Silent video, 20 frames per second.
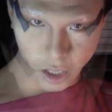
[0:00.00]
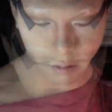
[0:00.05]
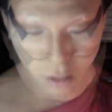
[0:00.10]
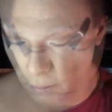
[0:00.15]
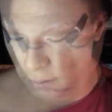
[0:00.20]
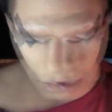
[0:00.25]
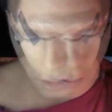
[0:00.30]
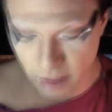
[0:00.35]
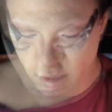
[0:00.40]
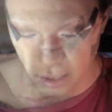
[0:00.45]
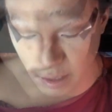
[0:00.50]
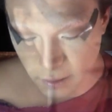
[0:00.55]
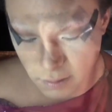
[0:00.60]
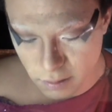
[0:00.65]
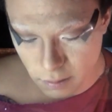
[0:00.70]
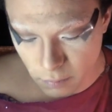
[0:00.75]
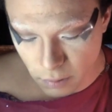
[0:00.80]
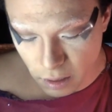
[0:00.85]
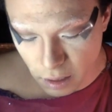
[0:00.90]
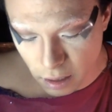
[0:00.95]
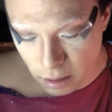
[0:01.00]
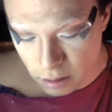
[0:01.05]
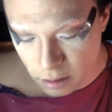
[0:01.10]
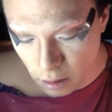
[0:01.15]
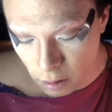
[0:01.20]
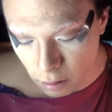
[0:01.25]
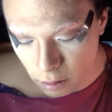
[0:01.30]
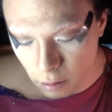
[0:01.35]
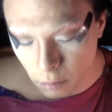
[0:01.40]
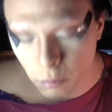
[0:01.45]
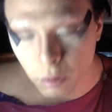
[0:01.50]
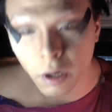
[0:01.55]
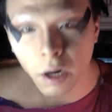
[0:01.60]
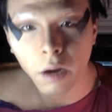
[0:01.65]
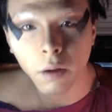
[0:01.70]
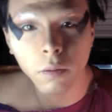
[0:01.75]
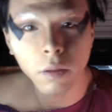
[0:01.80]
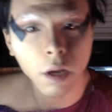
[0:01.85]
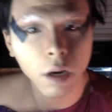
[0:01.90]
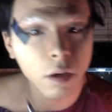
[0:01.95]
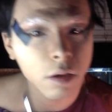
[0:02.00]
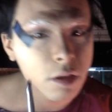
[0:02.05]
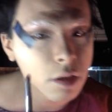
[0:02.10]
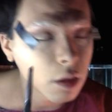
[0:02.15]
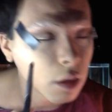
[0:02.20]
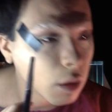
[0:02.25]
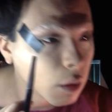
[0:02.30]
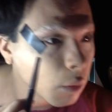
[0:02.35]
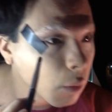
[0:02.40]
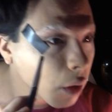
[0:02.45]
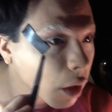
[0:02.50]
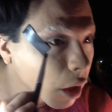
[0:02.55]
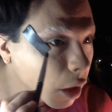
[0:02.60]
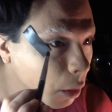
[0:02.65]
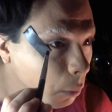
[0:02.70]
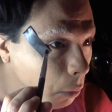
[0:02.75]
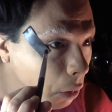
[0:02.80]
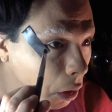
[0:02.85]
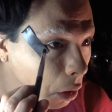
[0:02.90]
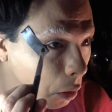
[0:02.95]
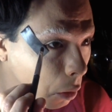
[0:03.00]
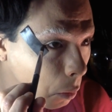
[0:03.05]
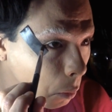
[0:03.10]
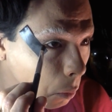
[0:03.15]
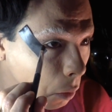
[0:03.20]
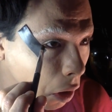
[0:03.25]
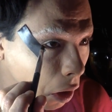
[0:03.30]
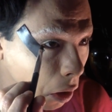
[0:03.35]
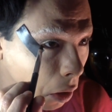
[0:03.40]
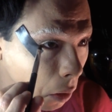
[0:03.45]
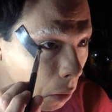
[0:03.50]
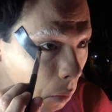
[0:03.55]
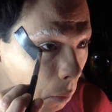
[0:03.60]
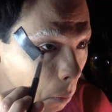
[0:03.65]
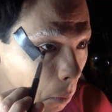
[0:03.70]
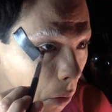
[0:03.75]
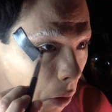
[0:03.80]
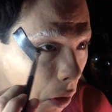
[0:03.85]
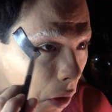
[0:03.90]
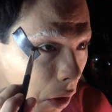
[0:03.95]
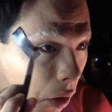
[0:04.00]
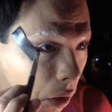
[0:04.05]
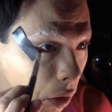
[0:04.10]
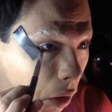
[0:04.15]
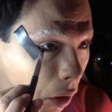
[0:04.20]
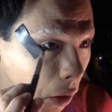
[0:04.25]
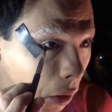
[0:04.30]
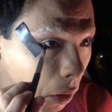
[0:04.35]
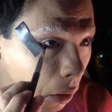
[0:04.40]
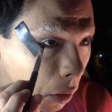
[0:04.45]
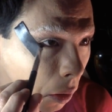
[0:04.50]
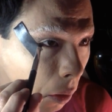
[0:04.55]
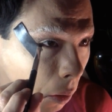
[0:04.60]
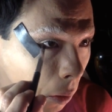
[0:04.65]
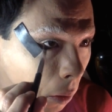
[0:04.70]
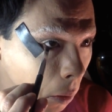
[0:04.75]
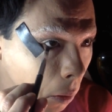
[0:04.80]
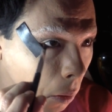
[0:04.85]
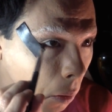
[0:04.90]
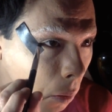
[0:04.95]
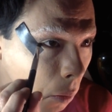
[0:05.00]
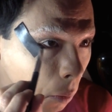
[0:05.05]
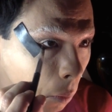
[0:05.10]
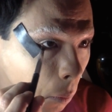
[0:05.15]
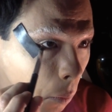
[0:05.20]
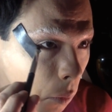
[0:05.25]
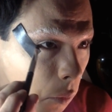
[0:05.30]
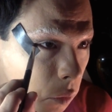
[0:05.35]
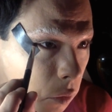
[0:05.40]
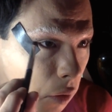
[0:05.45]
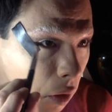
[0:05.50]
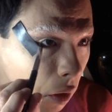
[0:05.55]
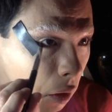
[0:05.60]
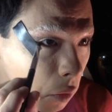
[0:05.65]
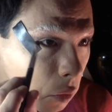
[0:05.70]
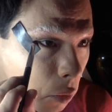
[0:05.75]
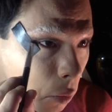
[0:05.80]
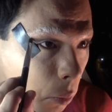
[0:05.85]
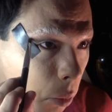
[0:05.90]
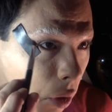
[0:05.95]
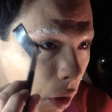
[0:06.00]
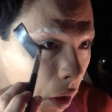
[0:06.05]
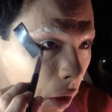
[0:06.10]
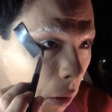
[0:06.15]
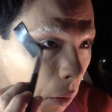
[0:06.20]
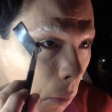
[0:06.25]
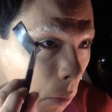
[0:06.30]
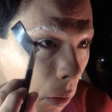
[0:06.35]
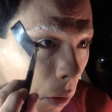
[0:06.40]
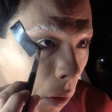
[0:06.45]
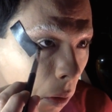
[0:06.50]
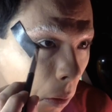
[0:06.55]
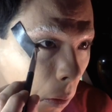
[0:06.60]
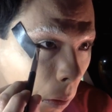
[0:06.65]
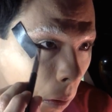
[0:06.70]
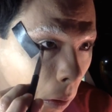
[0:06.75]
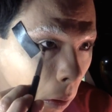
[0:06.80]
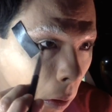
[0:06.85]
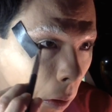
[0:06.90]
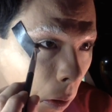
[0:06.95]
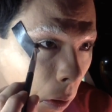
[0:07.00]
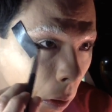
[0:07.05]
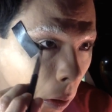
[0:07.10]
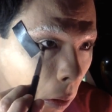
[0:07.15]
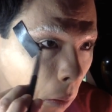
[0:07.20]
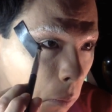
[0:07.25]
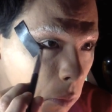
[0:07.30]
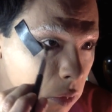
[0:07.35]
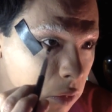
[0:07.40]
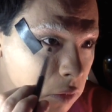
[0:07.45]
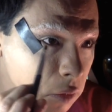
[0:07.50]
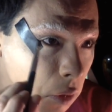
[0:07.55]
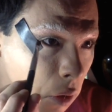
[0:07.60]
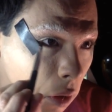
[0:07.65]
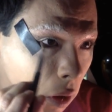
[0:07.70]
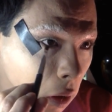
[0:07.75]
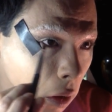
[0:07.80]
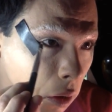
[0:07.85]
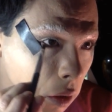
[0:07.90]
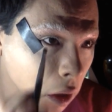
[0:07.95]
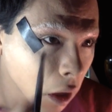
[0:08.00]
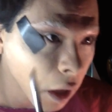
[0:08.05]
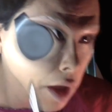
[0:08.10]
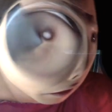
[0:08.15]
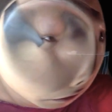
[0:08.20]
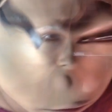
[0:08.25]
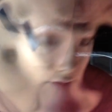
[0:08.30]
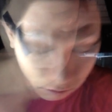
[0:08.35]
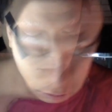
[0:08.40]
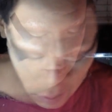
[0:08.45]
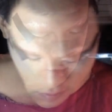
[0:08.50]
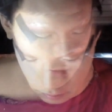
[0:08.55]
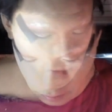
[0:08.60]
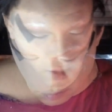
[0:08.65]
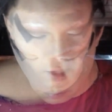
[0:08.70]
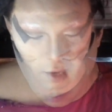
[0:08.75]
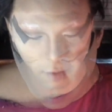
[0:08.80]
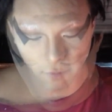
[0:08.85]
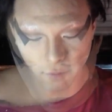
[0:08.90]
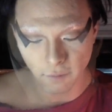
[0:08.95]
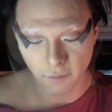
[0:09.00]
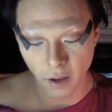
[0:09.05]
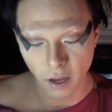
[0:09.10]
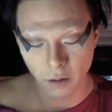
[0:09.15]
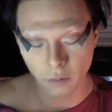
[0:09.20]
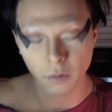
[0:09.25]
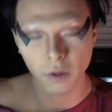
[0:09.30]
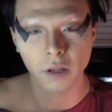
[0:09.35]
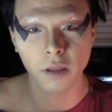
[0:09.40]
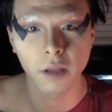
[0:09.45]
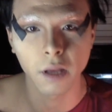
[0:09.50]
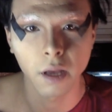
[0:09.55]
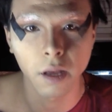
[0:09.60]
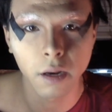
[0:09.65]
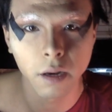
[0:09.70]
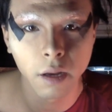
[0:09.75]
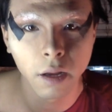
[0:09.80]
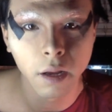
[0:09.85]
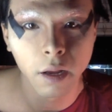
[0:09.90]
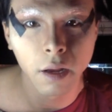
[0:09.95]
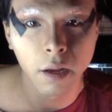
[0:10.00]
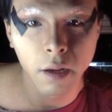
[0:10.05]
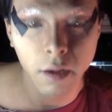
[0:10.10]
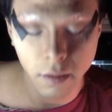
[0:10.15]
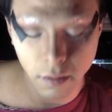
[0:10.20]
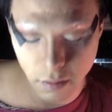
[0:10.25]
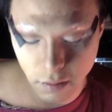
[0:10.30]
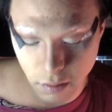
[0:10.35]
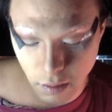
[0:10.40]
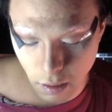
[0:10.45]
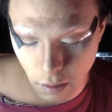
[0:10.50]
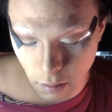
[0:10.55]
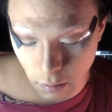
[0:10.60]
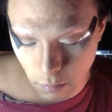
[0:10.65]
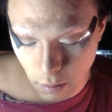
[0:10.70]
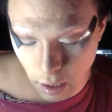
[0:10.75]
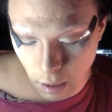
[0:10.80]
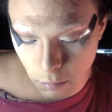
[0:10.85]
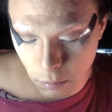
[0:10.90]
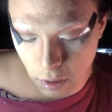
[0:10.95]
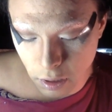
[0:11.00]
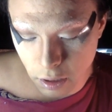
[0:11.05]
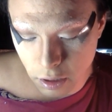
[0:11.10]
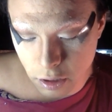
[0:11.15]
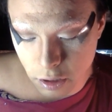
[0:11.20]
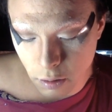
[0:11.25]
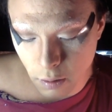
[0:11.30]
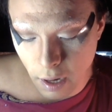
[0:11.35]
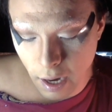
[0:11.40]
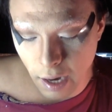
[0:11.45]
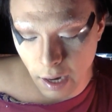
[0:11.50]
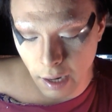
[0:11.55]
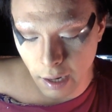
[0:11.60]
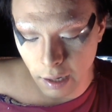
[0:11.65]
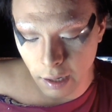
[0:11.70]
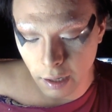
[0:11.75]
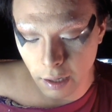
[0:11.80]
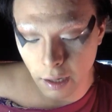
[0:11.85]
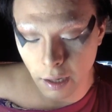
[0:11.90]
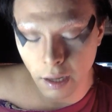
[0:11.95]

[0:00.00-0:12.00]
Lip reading: I'm gonna take some of that darker brown there too, and I'm gonna go right under where I did with the other brown, and I'm just gonna attach it and get fun with it. So I'm gonna try.